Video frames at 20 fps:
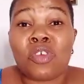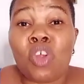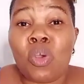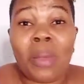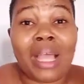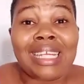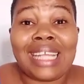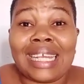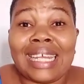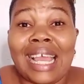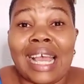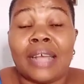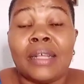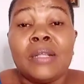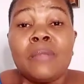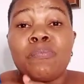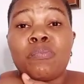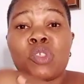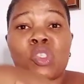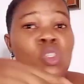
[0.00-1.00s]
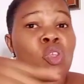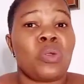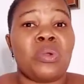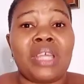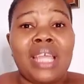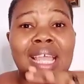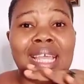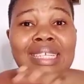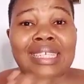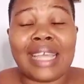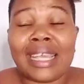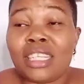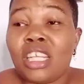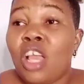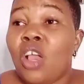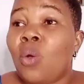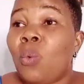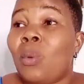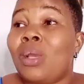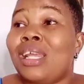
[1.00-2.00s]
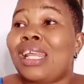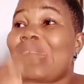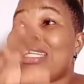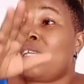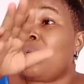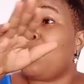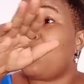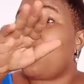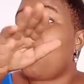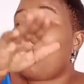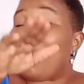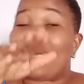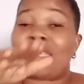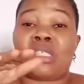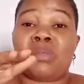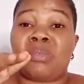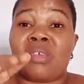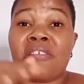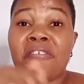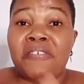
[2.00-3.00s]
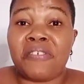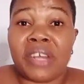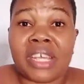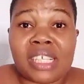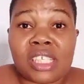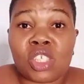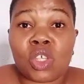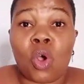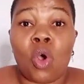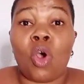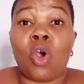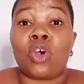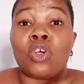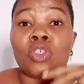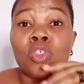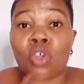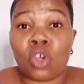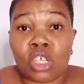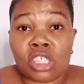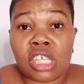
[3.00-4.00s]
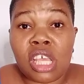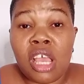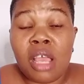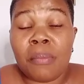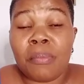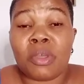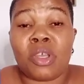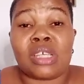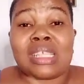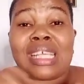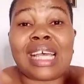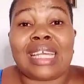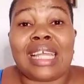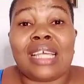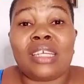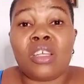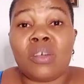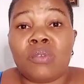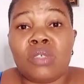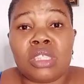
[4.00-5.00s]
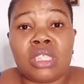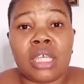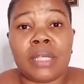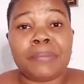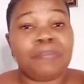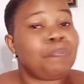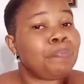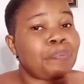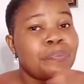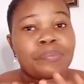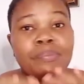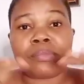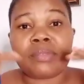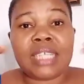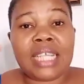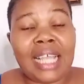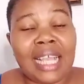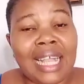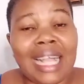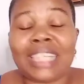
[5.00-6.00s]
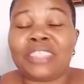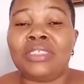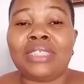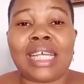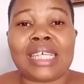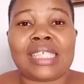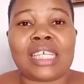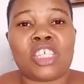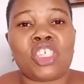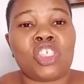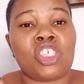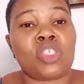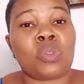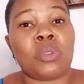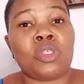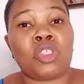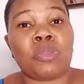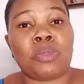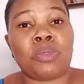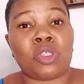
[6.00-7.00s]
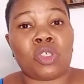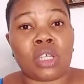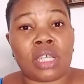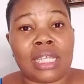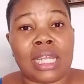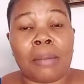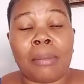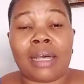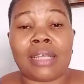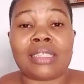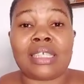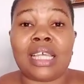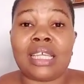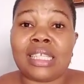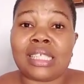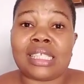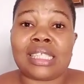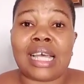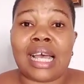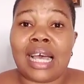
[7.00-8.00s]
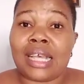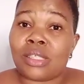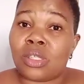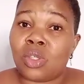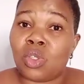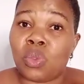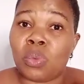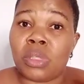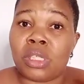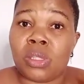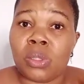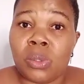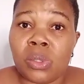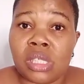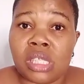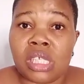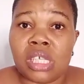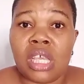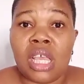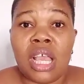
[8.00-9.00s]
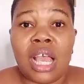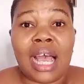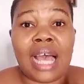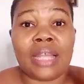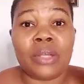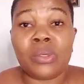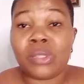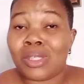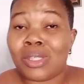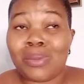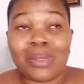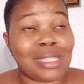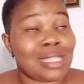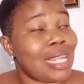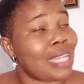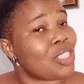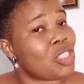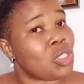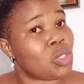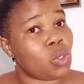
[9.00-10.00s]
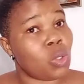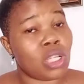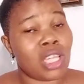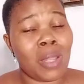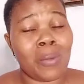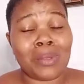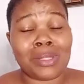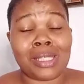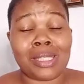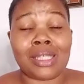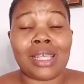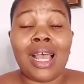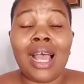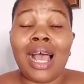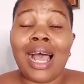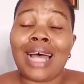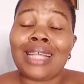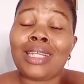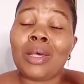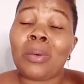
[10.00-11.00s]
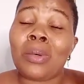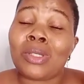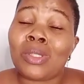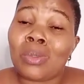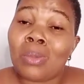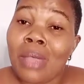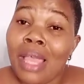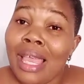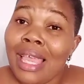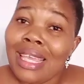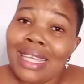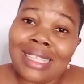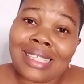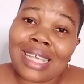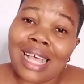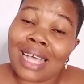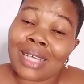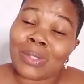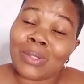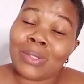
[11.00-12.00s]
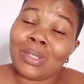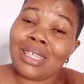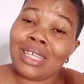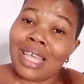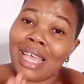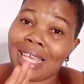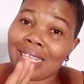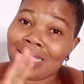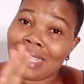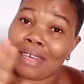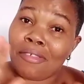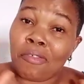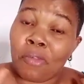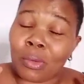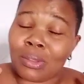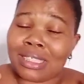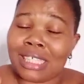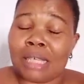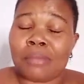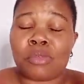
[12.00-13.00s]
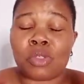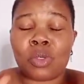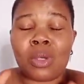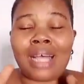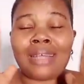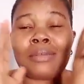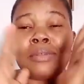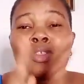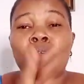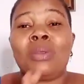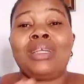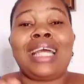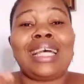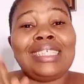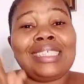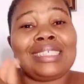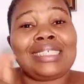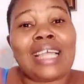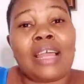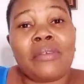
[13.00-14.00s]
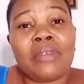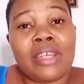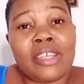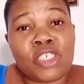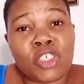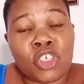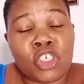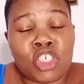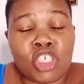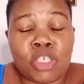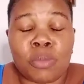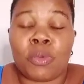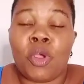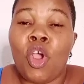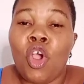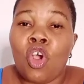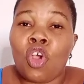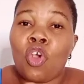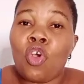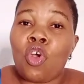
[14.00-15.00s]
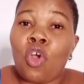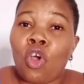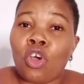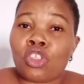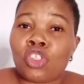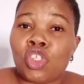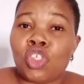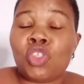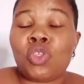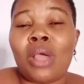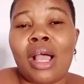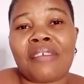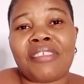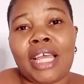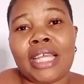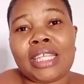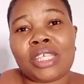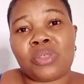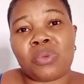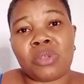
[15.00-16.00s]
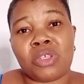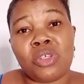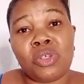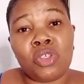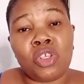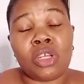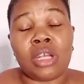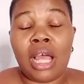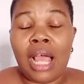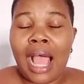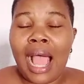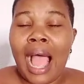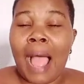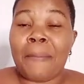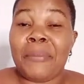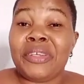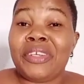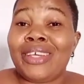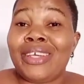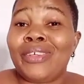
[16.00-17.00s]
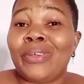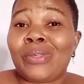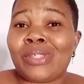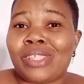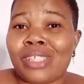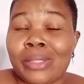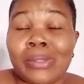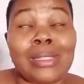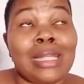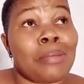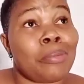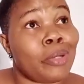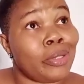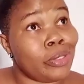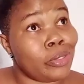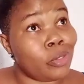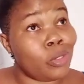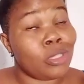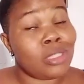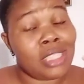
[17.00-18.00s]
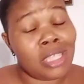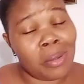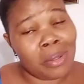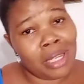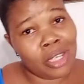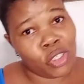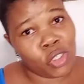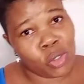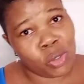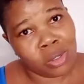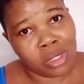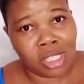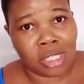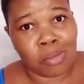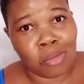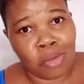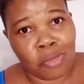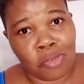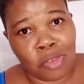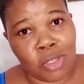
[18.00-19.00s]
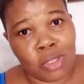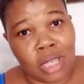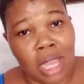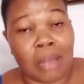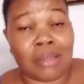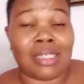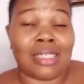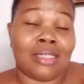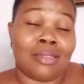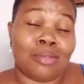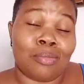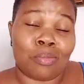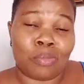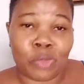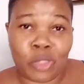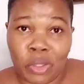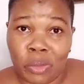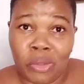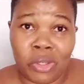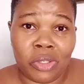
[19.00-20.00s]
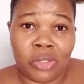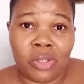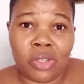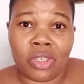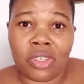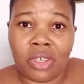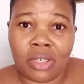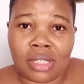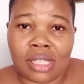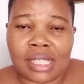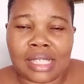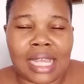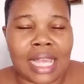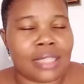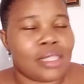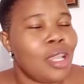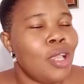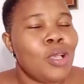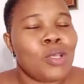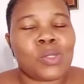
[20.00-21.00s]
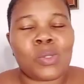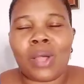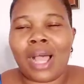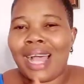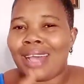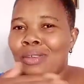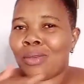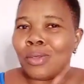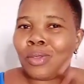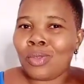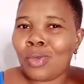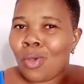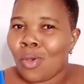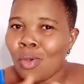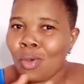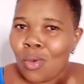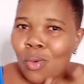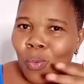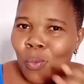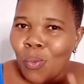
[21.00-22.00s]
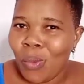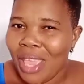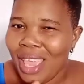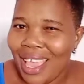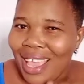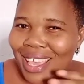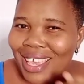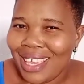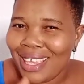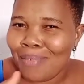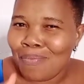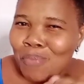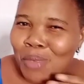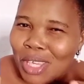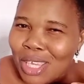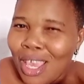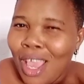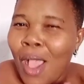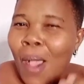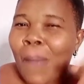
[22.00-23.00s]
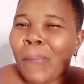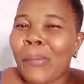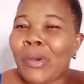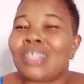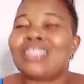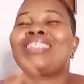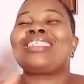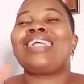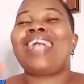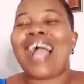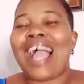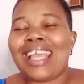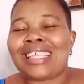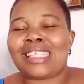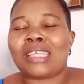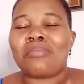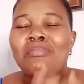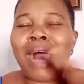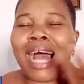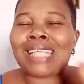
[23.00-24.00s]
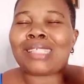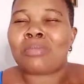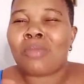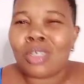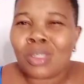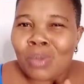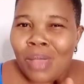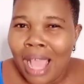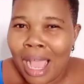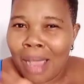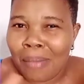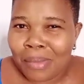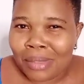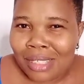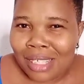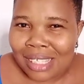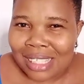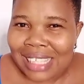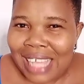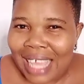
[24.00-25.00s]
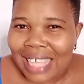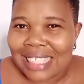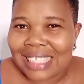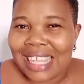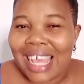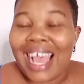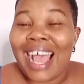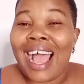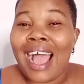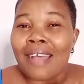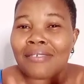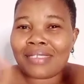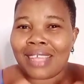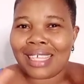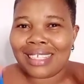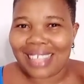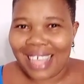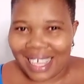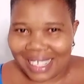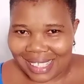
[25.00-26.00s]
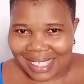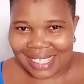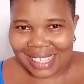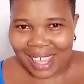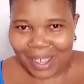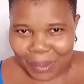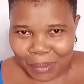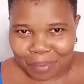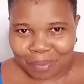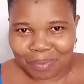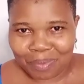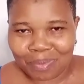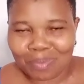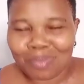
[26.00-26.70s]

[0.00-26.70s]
even know whether their story ended, whether they will go back to being friends or not, because at the end of the day, KA3NA said she doesn't want to be talking about anything that has to do with Lucy, and Lucy was like, she's okay with it, and that was where it actually ended for them. So I don't know whether this their relationship will continue after this reunion. I mean, they're not settling because they don't even shoot the movie, as in the reunion, you understand? So I don't know where it be, but guys, the basketball swing happened this night. Now after that, now